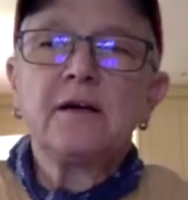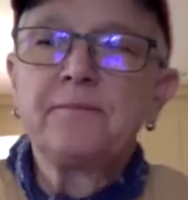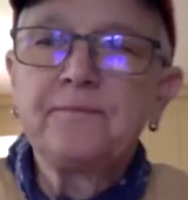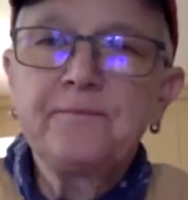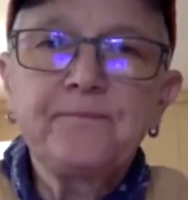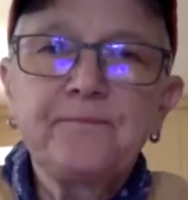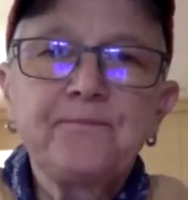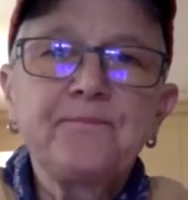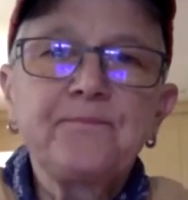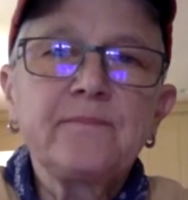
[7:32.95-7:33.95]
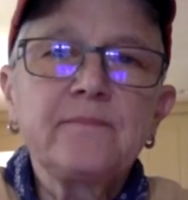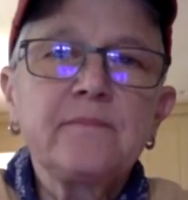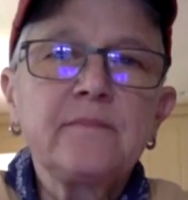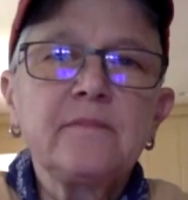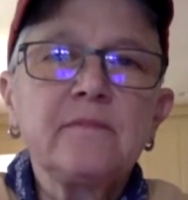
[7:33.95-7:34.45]
sounds um, super. That
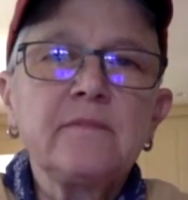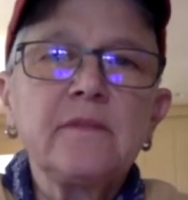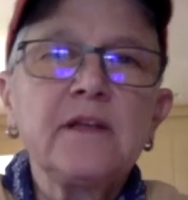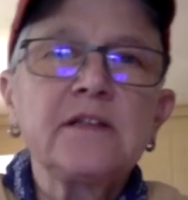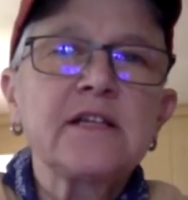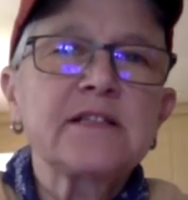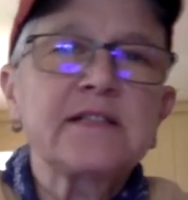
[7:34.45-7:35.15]
sounds great. it's, just,